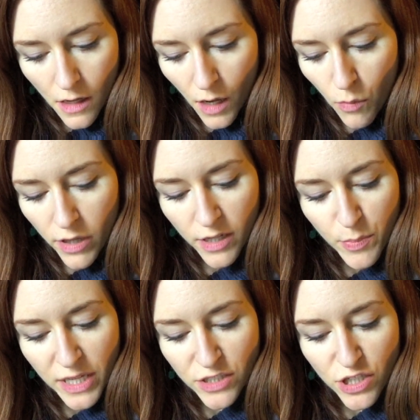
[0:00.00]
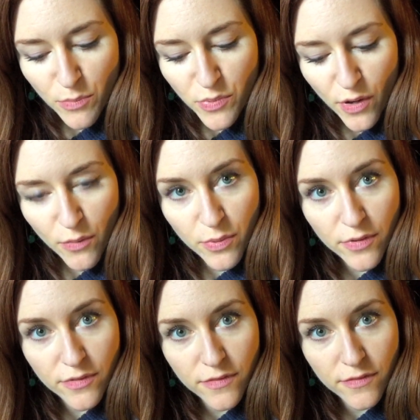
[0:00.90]
I wanted a pink jump rope,
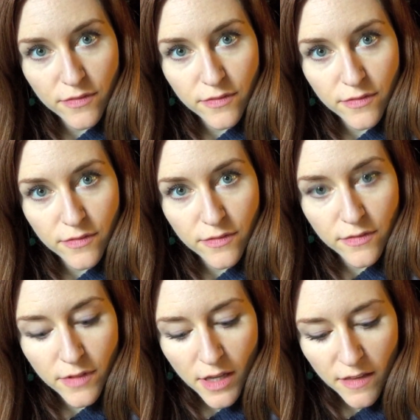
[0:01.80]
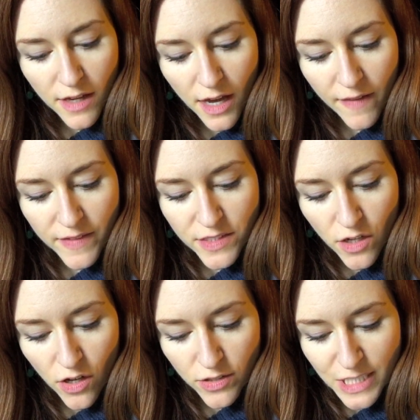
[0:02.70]
the kind that's
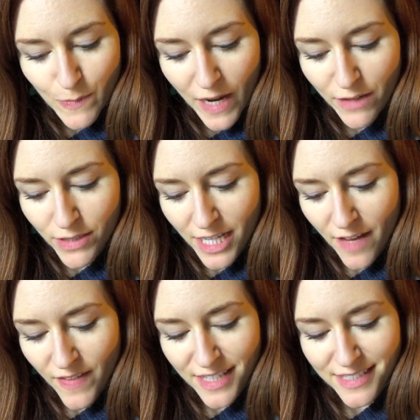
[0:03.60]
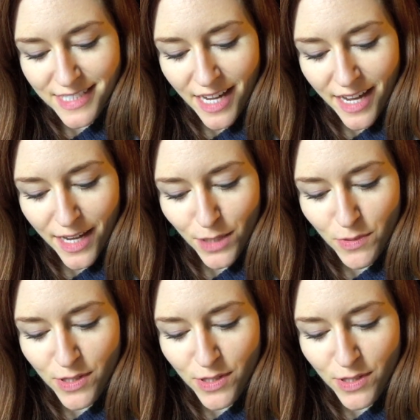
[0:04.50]
all spirally on the inside